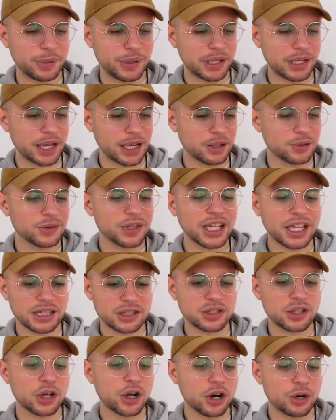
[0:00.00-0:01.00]
But I don't think
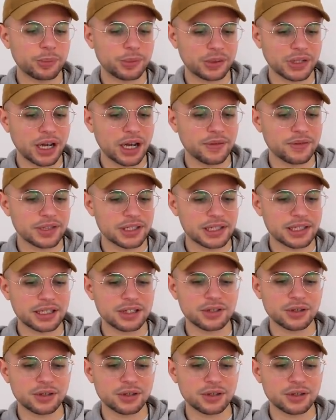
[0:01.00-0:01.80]
it's a carpet. Obviously,